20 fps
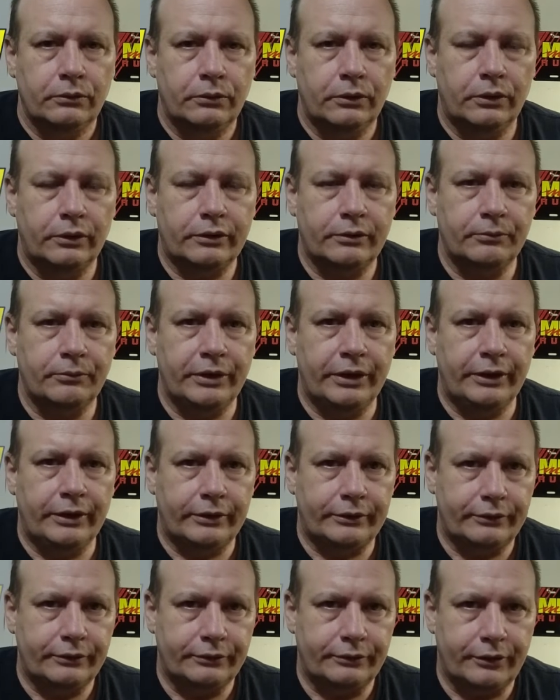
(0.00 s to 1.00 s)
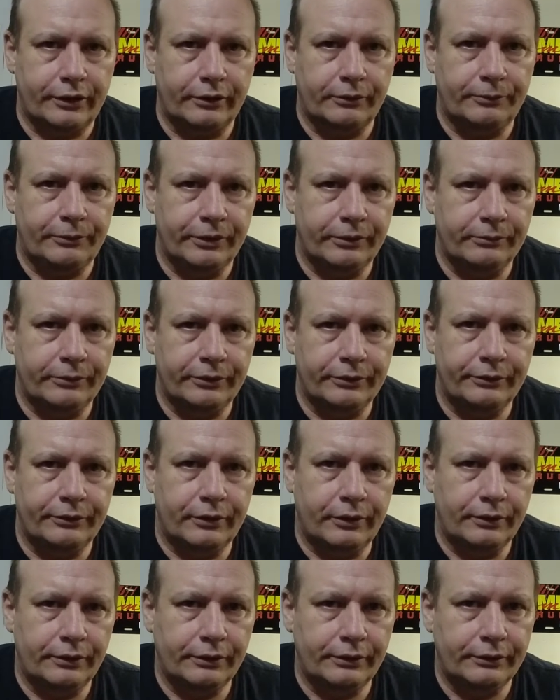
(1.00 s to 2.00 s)
welcome back to Greg Pittman
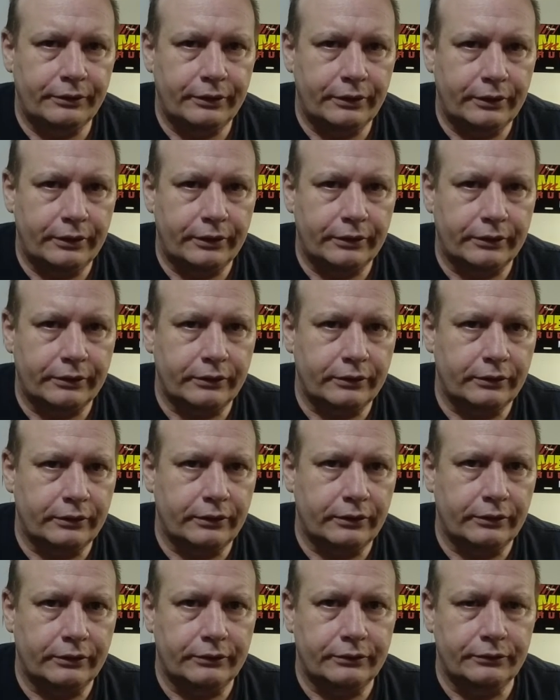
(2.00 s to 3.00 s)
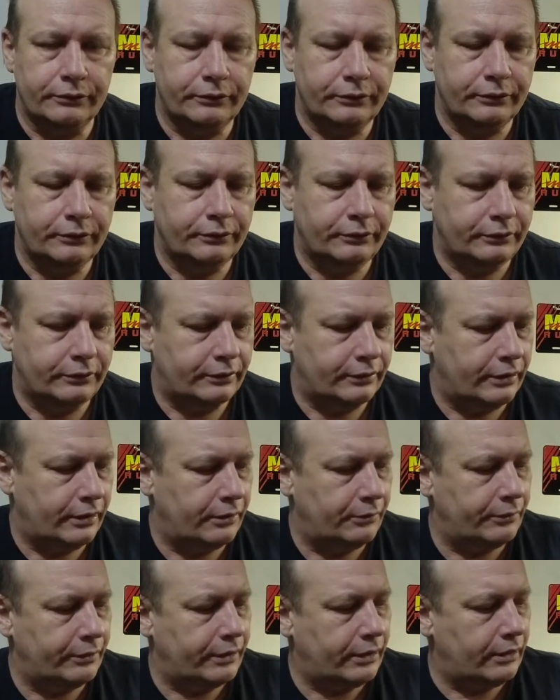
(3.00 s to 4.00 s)
Drone and Tech.
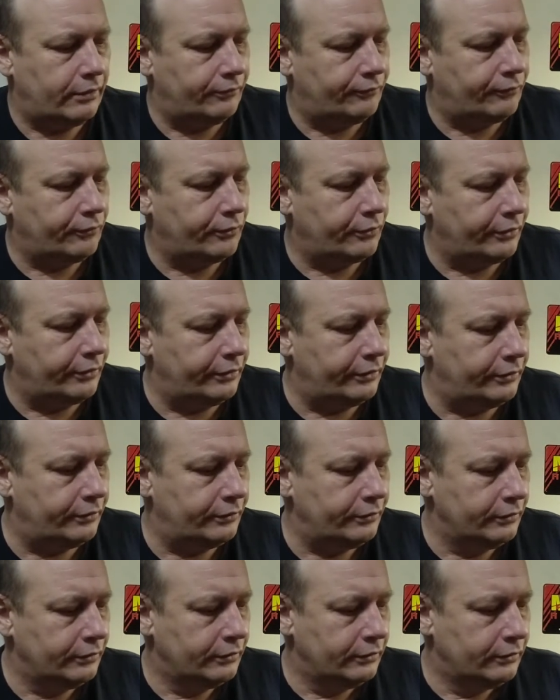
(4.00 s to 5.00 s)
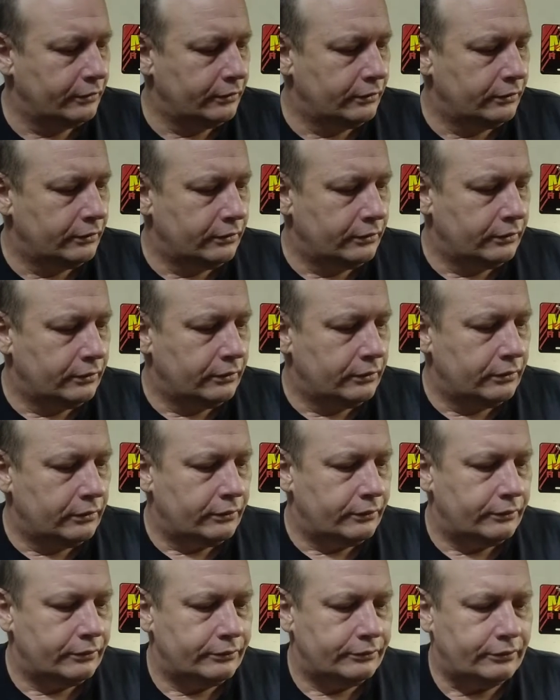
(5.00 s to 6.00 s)
Today we have for you
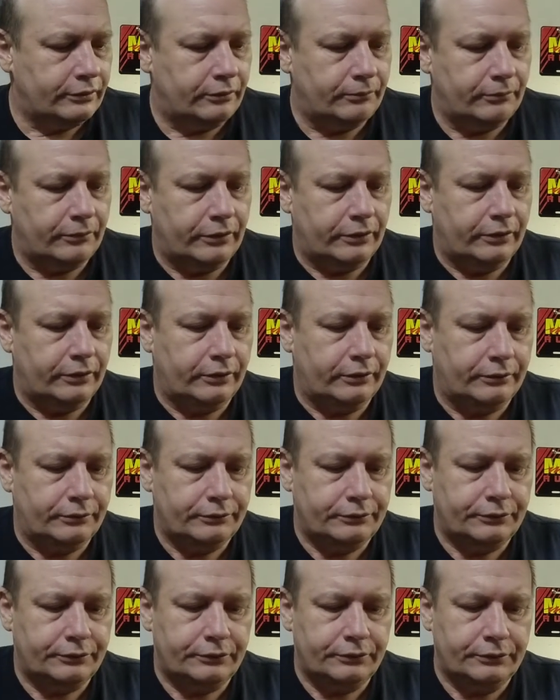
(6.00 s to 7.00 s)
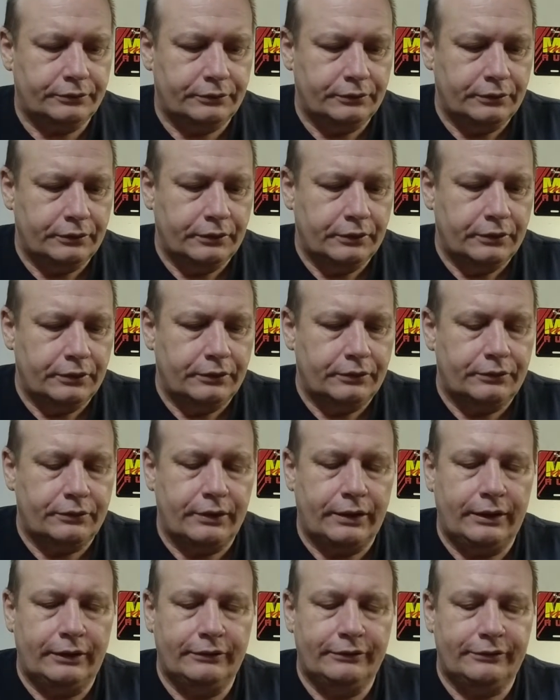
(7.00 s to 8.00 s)
some
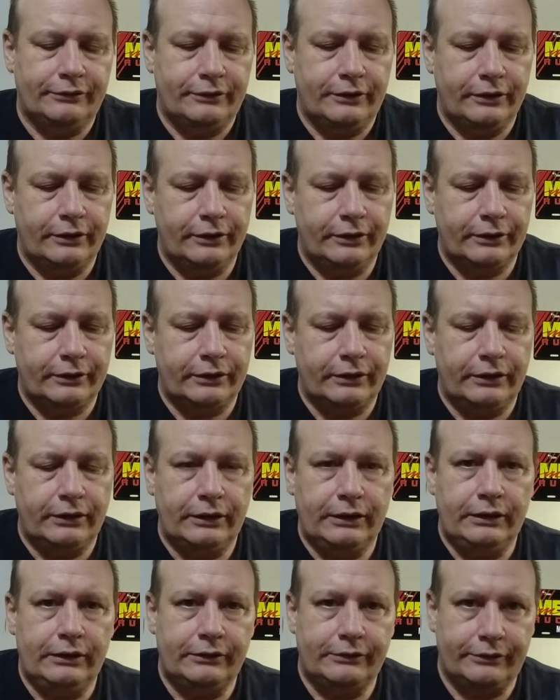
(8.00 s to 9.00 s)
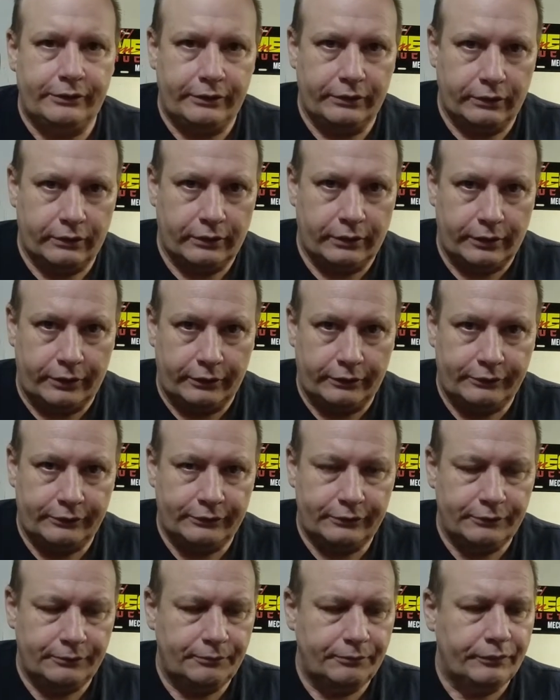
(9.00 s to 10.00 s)
TransTEC
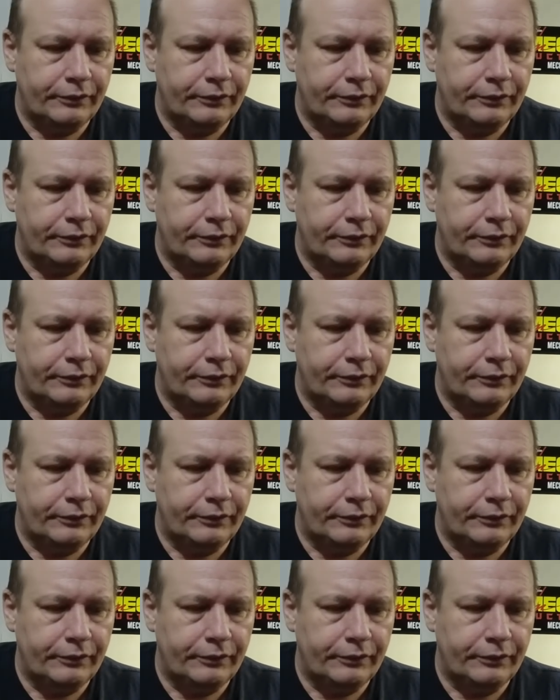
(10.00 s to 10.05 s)
Easylights.